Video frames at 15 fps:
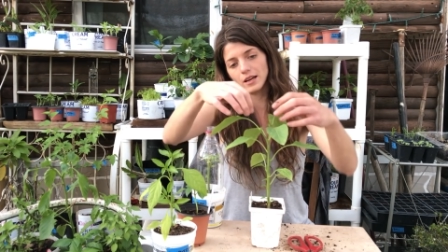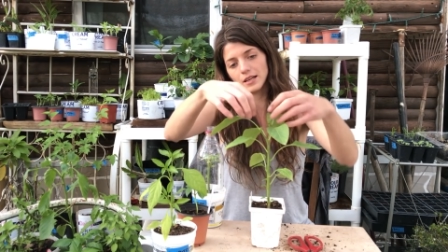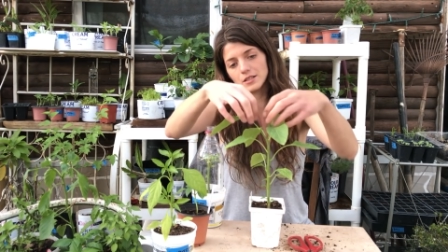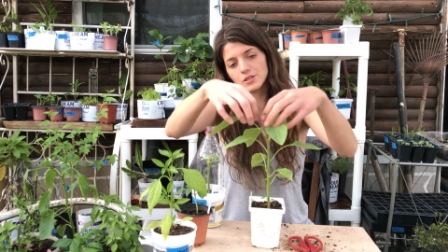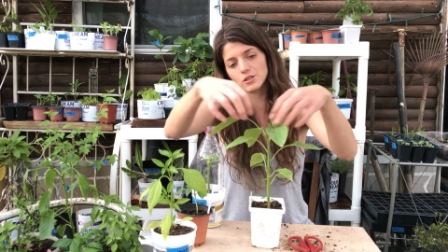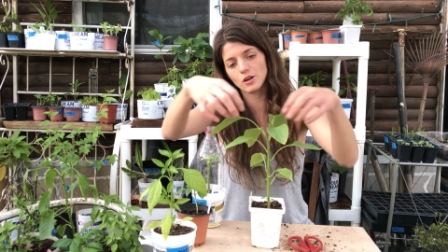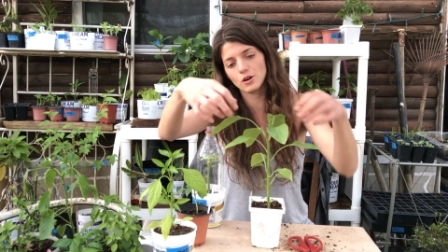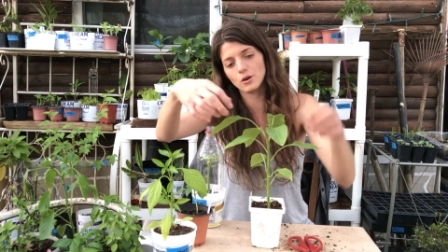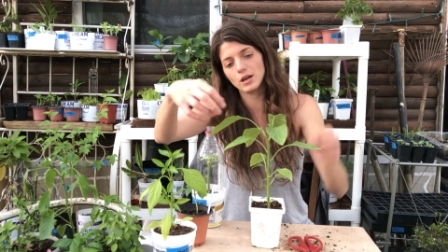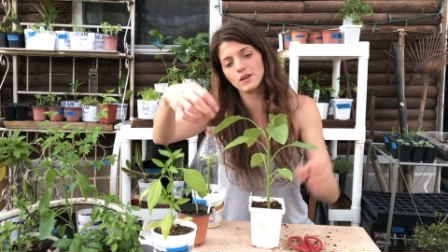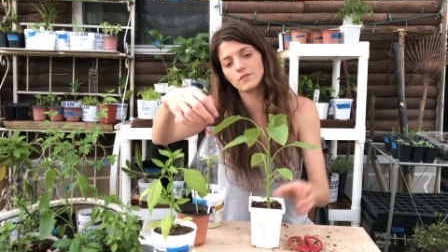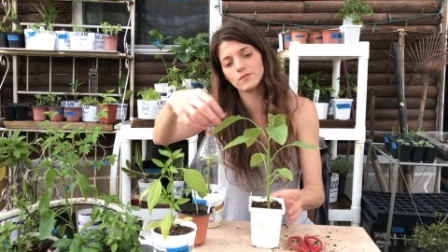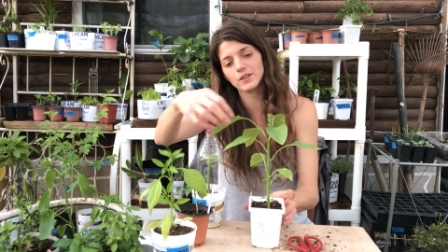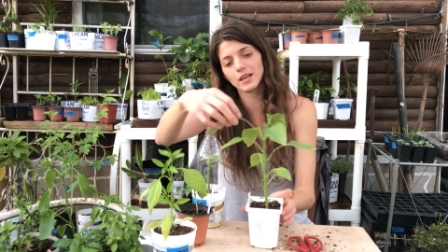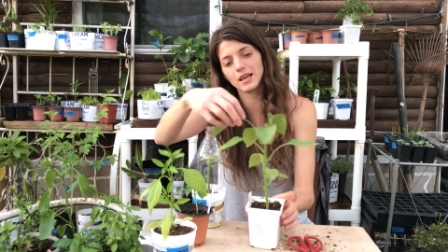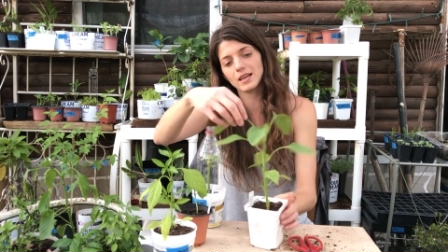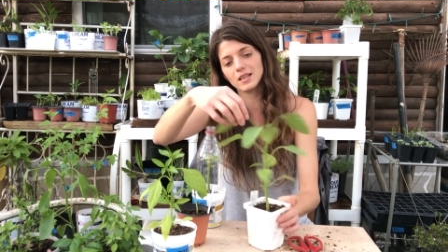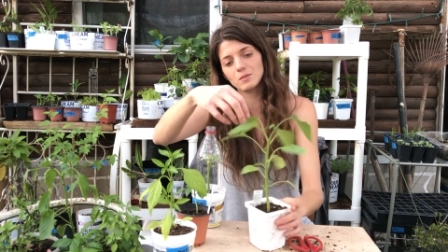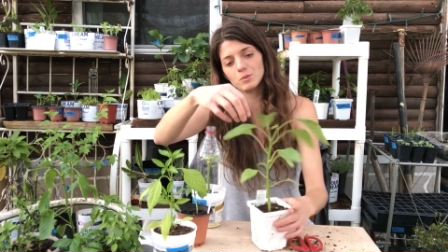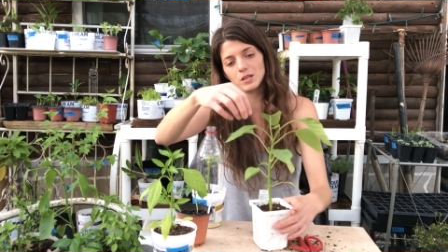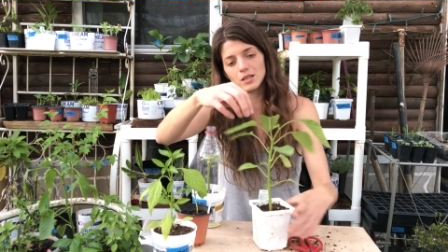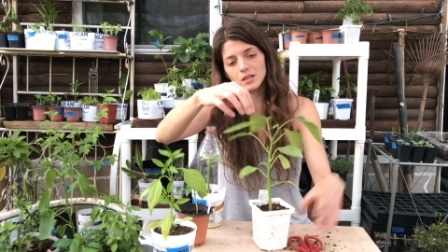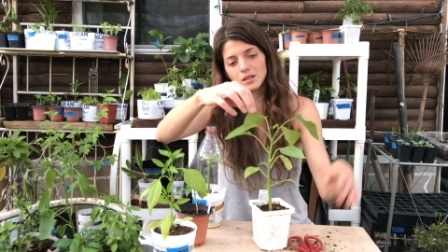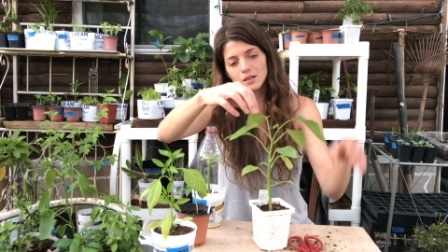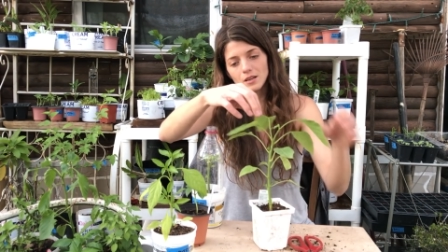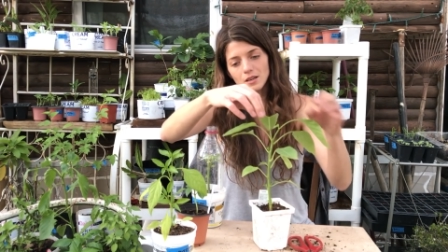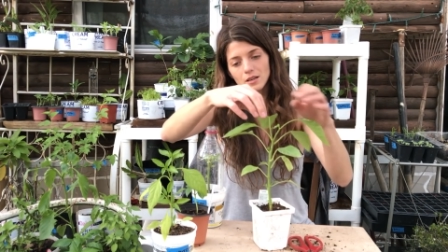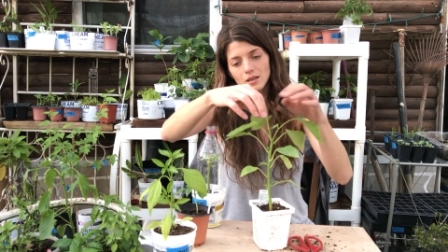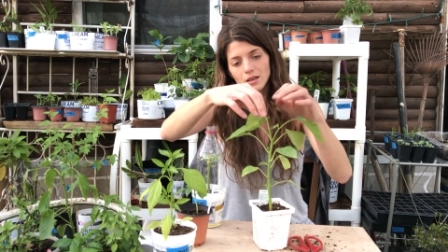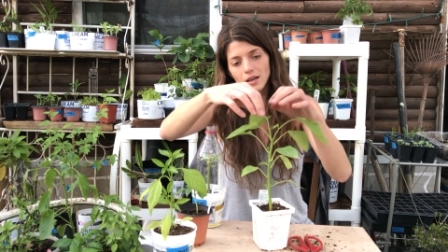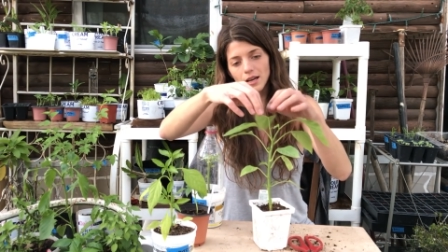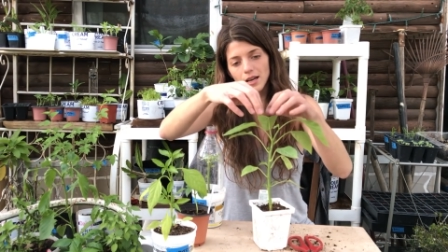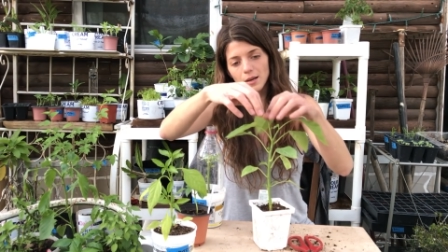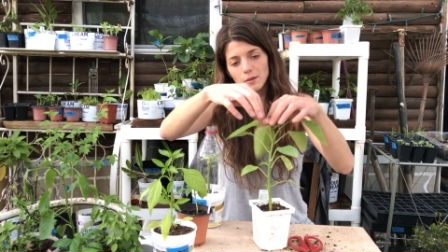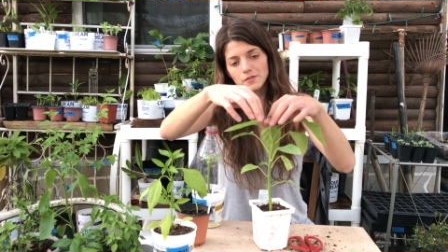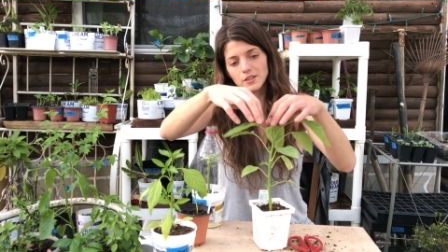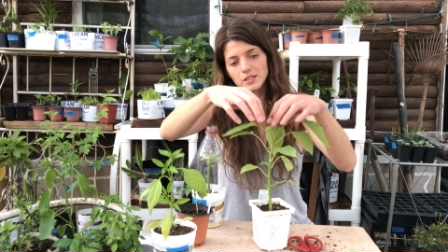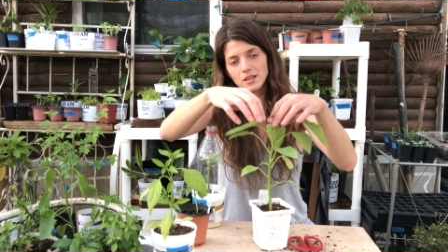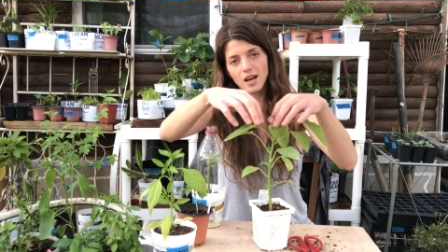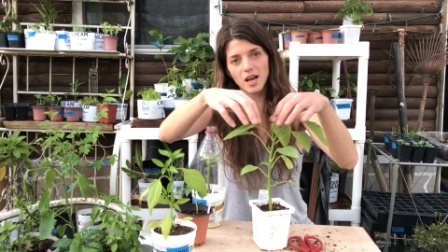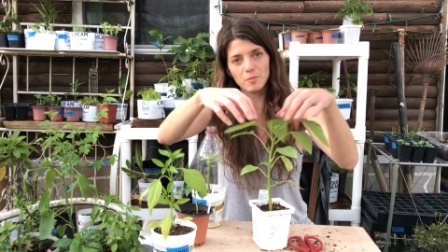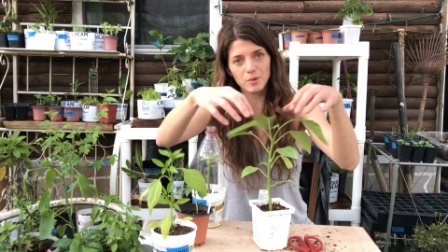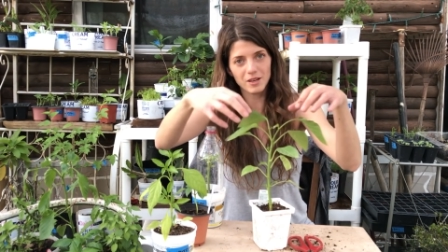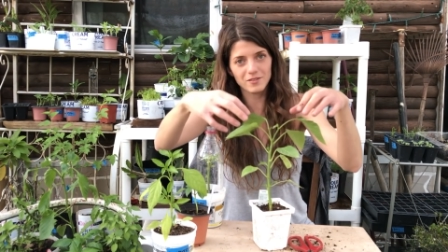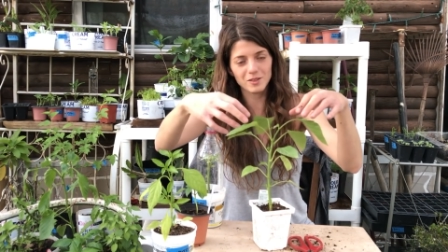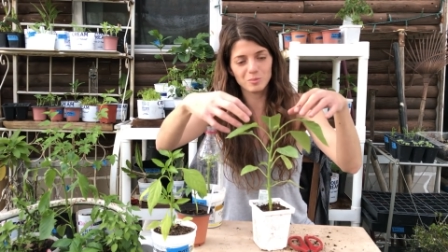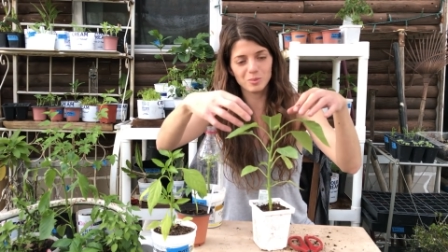And so if the canopy, uh, if the top of